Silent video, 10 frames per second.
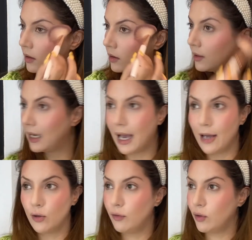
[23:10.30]
Like, I
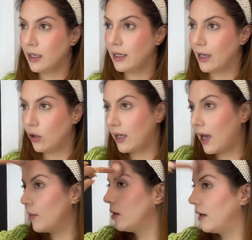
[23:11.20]
don't know if you can tell on
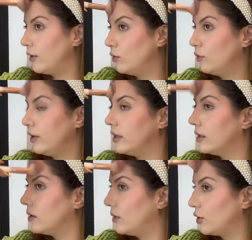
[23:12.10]
camera, but I do feel
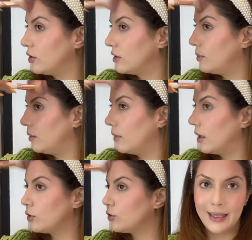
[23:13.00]
the blush is a bit much.